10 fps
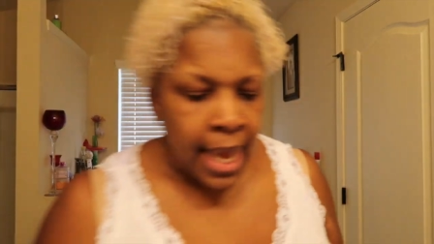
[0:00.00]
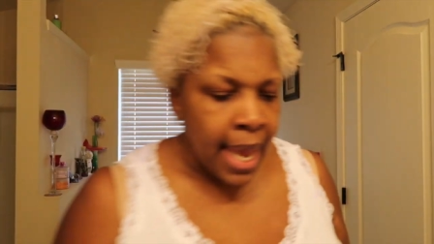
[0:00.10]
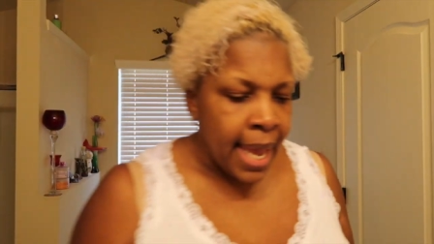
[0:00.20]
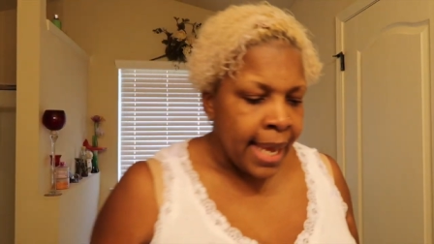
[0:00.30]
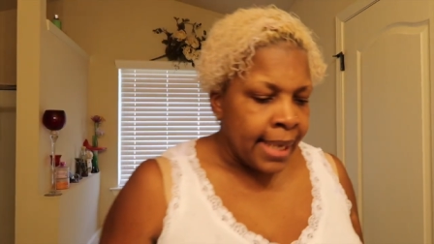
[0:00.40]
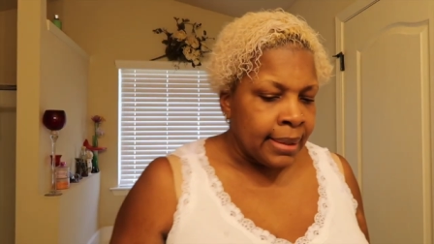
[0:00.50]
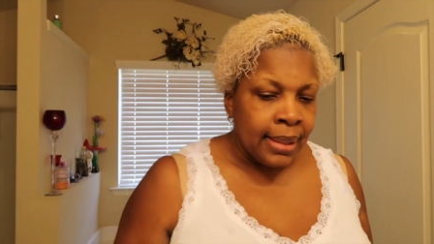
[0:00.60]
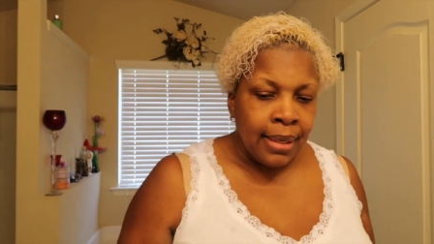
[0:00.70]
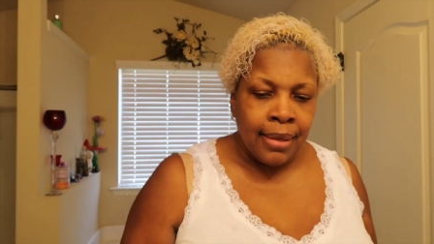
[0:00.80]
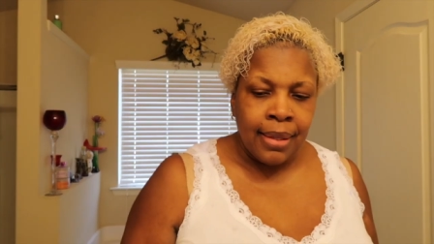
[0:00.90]

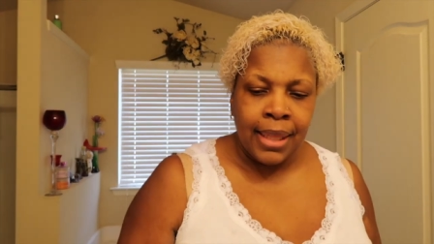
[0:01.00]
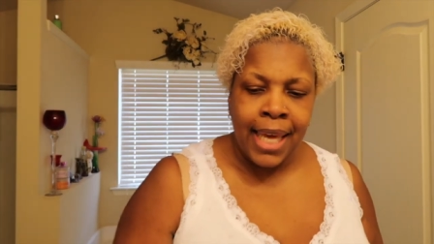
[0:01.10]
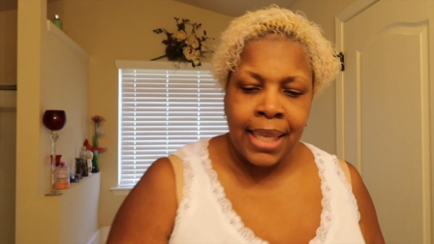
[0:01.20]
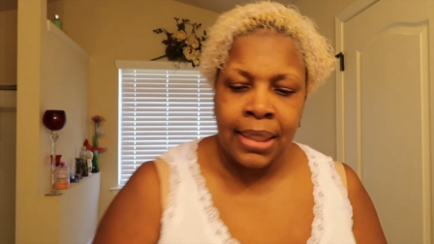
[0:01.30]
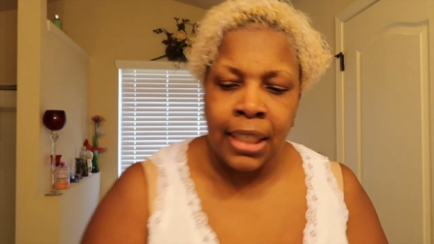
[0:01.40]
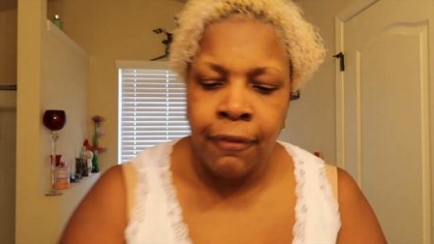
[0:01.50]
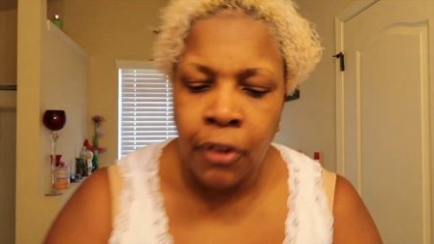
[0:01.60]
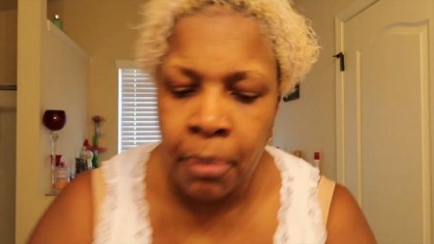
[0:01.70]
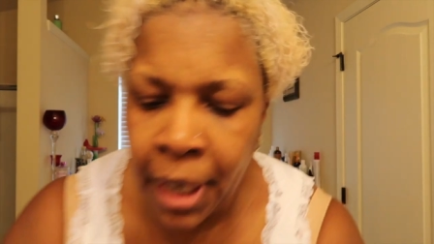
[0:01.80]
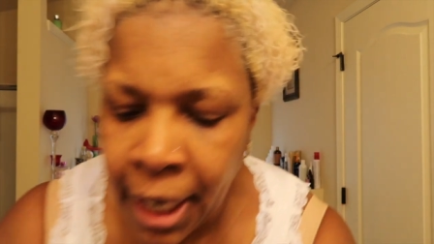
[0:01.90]
And that's it
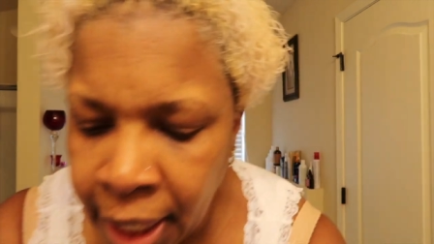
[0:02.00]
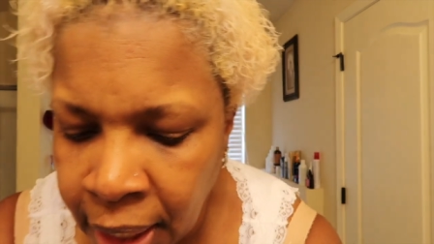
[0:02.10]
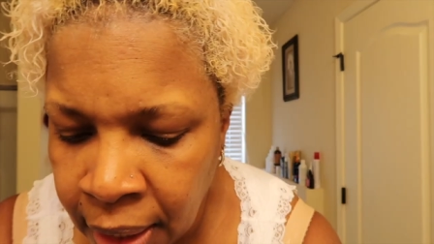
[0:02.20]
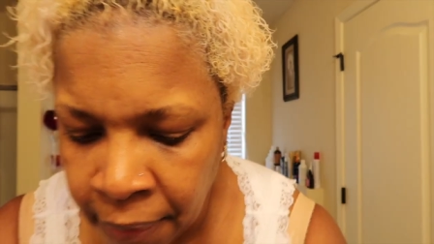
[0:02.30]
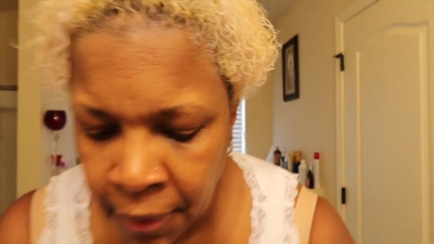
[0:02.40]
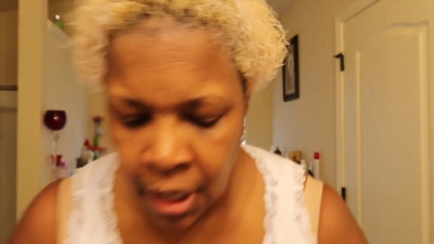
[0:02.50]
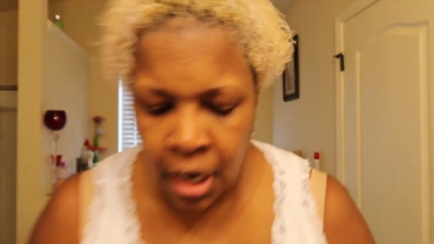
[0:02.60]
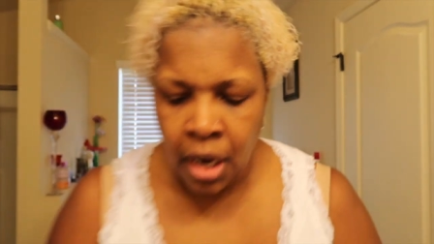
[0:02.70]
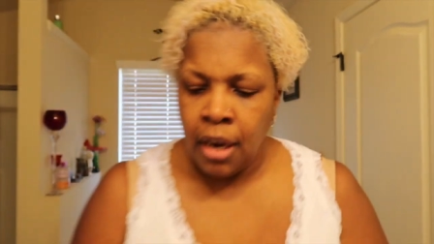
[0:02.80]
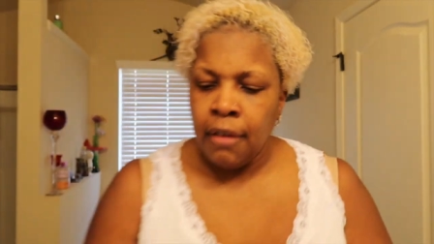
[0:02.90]
for my
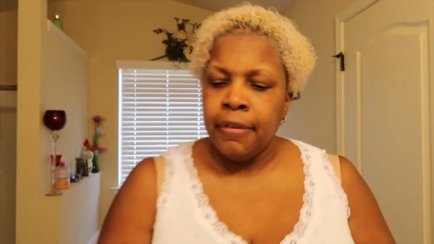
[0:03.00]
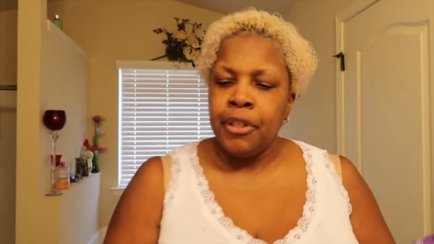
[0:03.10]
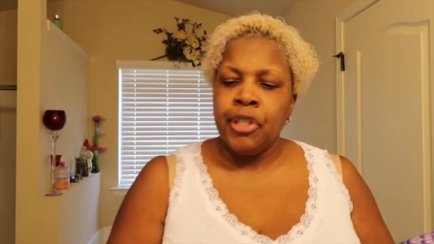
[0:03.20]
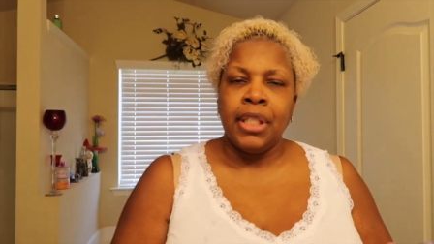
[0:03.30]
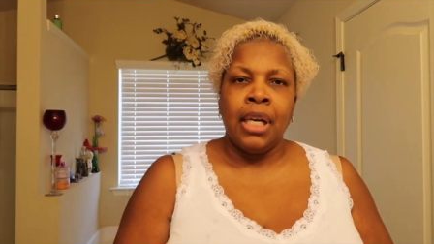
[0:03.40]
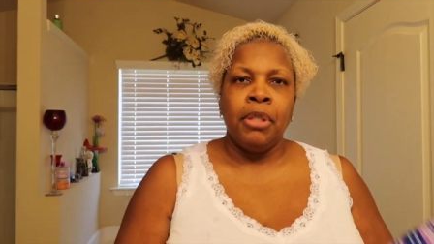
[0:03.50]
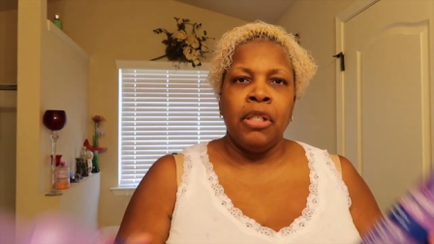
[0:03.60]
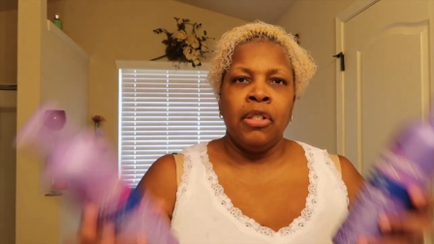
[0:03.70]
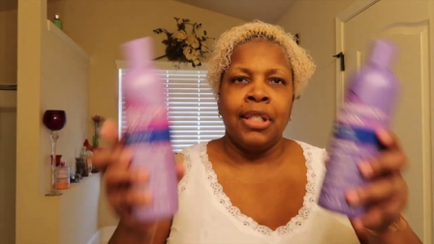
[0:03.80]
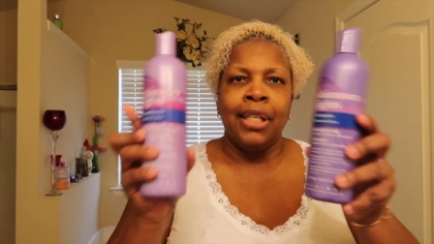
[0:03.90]
first time
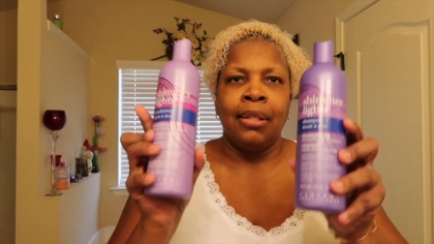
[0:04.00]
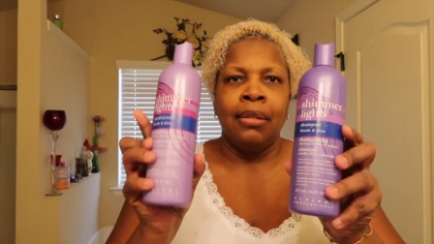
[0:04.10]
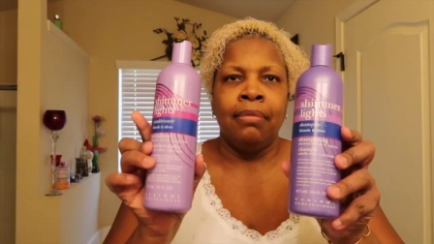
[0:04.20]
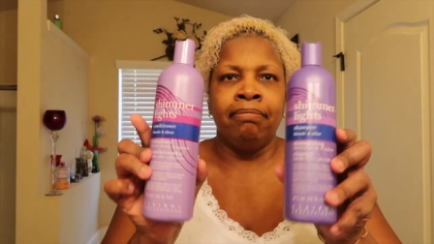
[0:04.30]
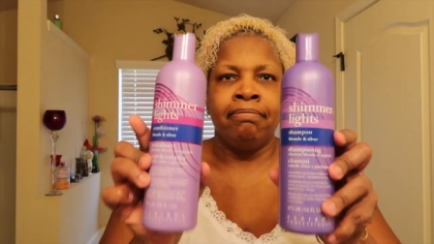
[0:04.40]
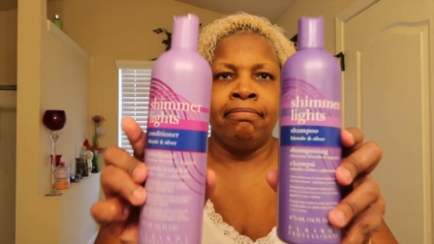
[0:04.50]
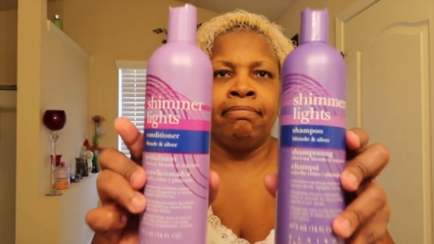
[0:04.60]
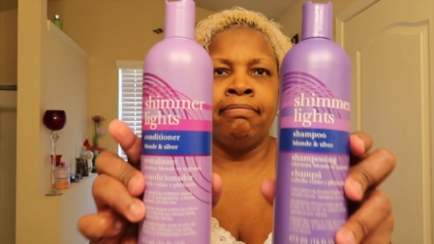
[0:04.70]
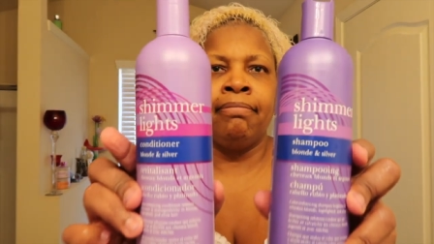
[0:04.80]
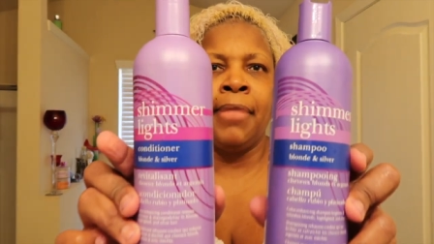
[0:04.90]
using
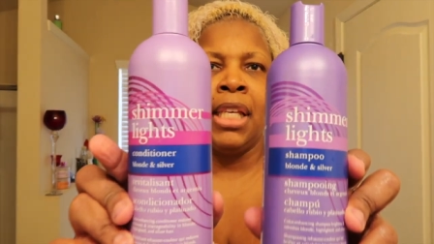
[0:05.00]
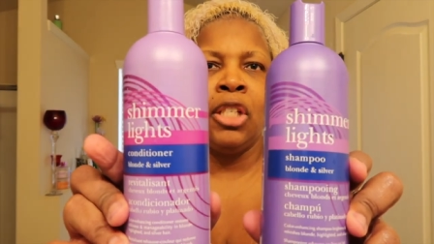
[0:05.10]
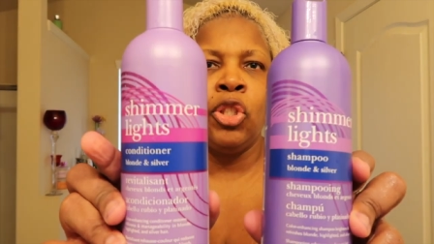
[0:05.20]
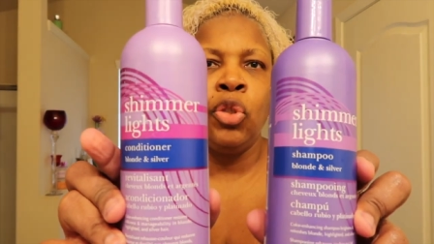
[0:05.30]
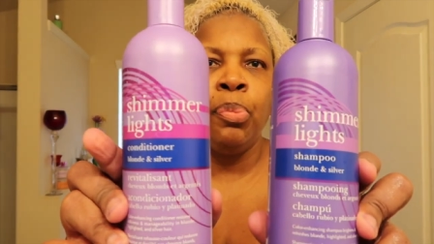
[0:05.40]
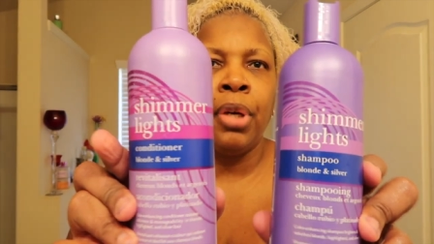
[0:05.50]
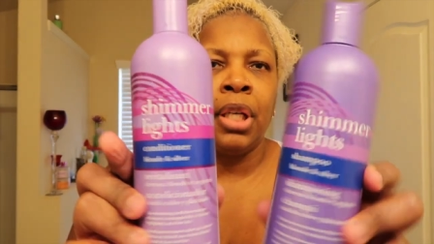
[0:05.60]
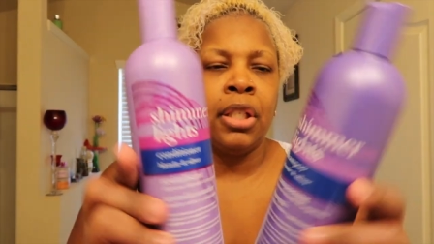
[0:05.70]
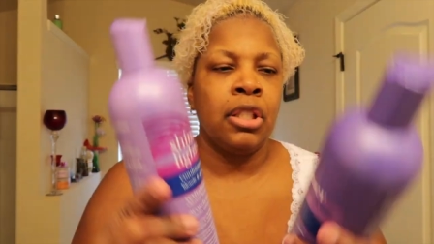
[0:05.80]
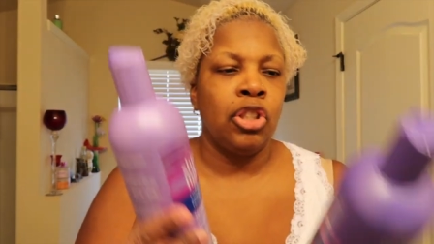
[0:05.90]
these two
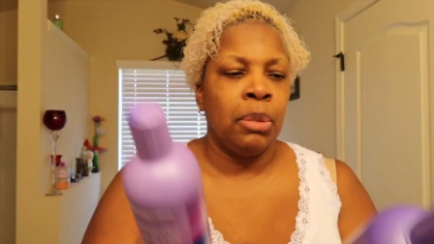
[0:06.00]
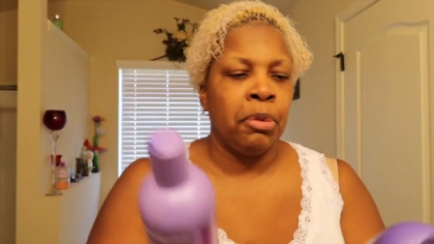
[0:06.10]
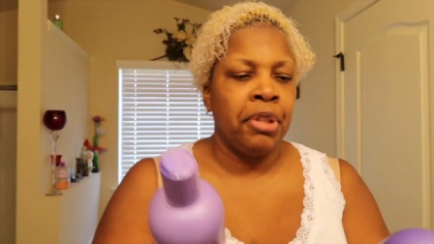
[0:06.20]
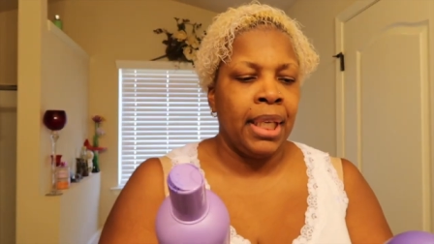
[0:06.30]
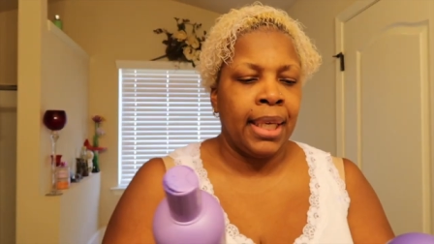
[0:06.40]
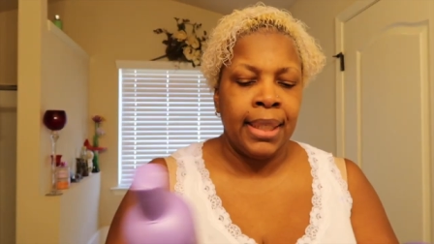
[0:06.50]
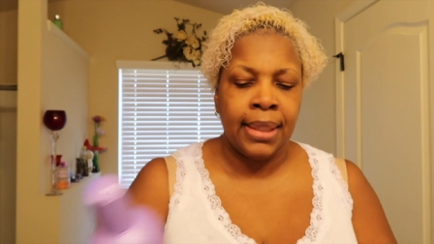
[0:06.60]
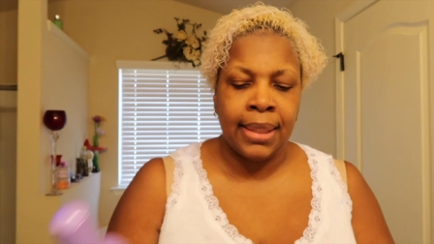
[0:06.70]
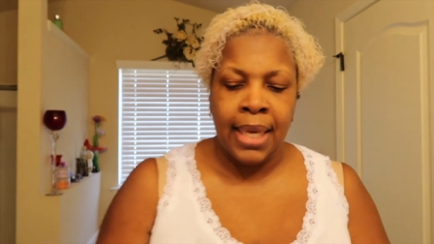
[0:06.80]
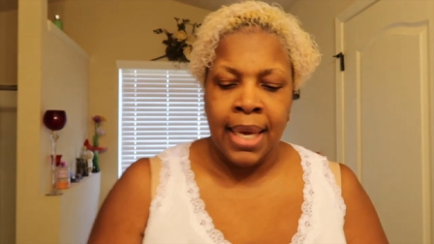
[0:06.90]
products, the Shimmering
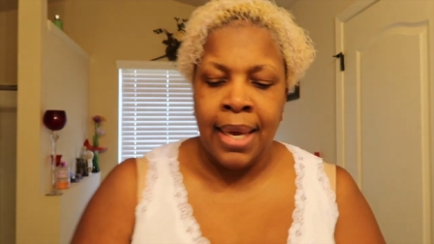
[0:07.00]
Lights.